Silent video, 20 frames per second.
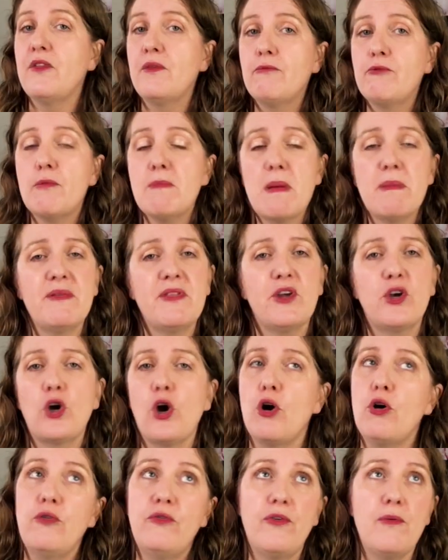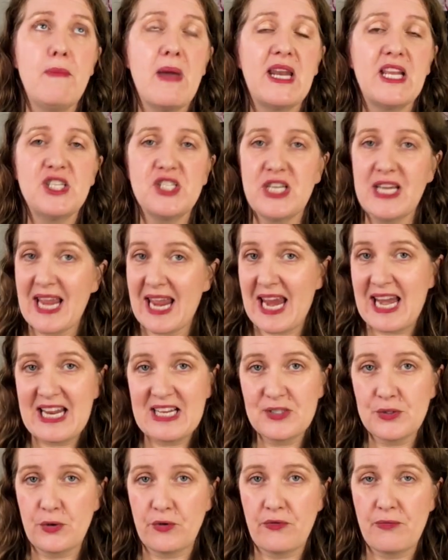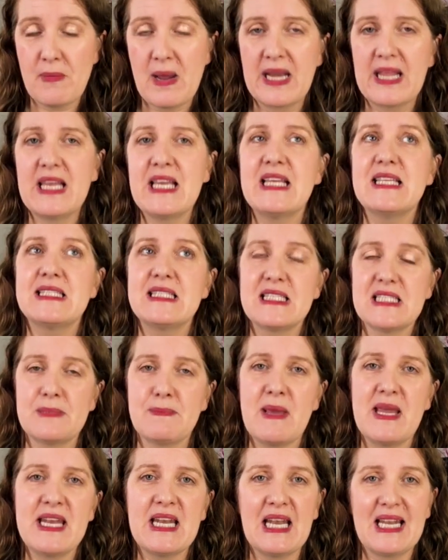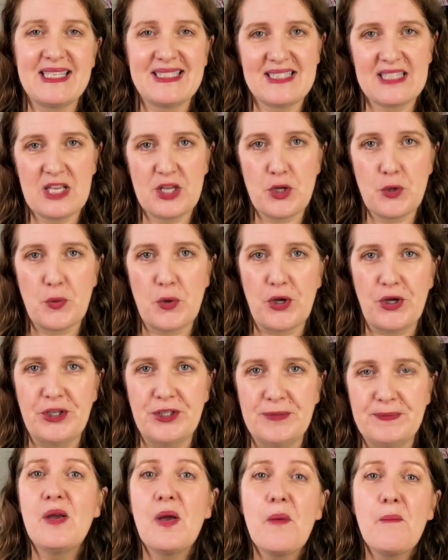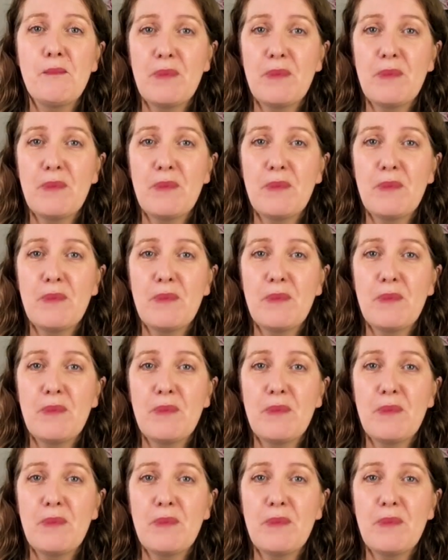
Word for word: Remember, the goal for managing any sort of money is to spend less than you earn.